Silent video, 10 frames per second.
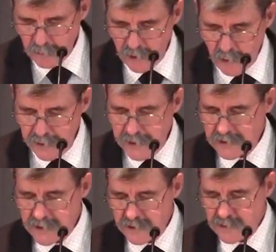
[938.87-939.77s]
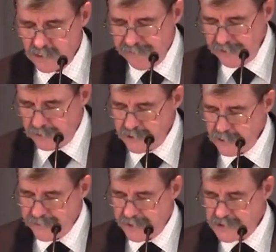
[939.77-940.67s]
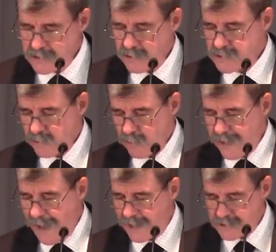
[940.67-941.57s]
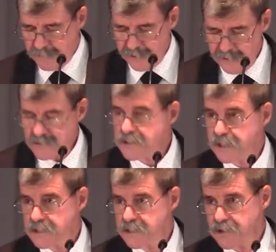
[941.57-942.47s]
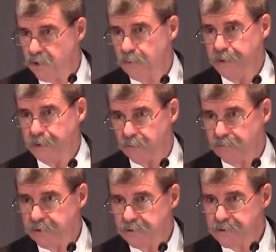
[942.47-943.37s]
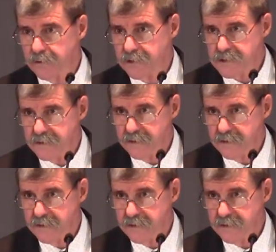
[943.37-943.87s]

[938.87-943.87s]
will only continue to reveal new things to us when we act upon those things He's already revealed to us.